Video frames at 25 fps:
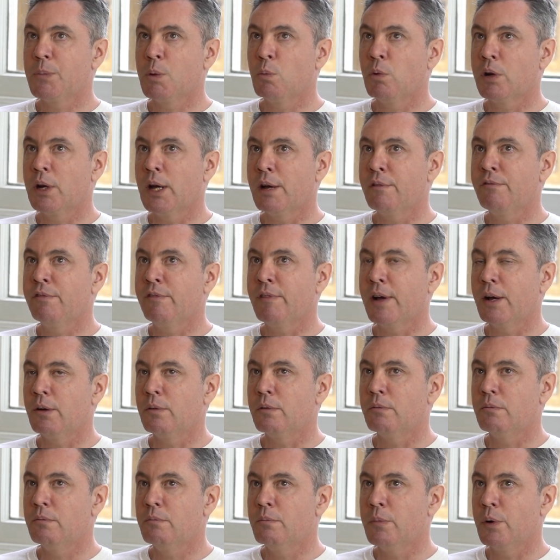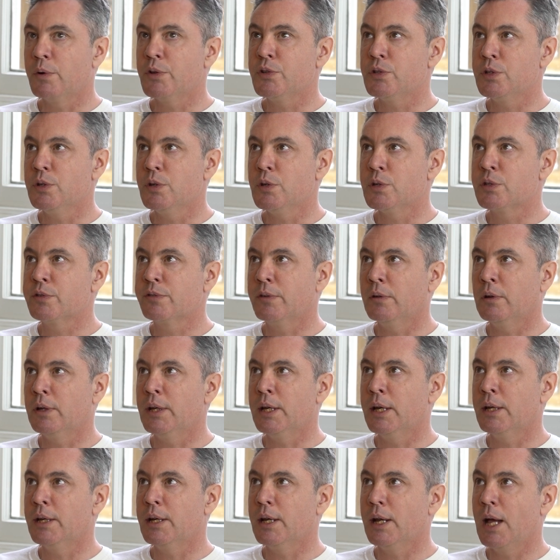what I've found most useful
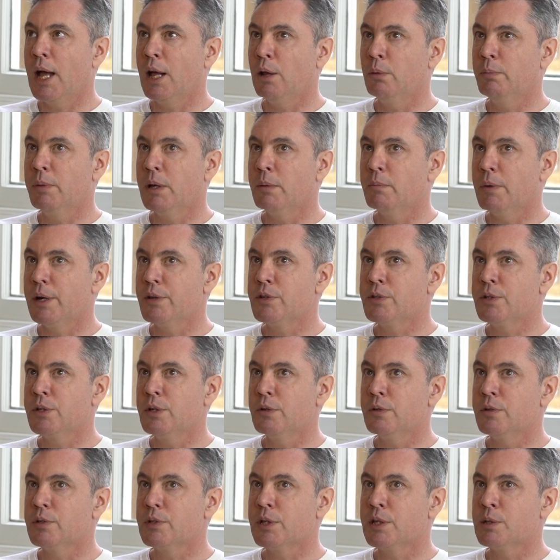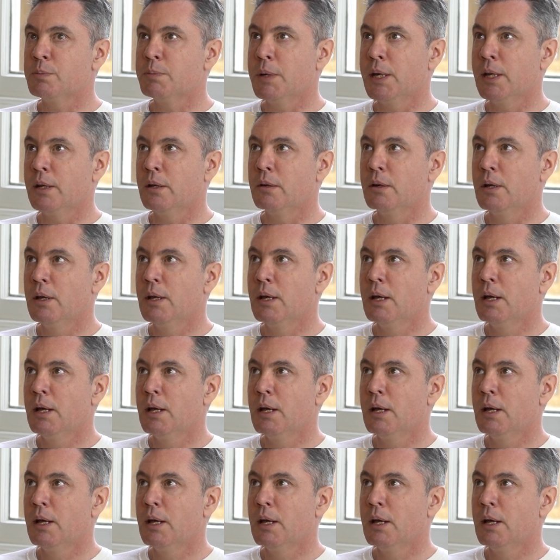in helping my students has been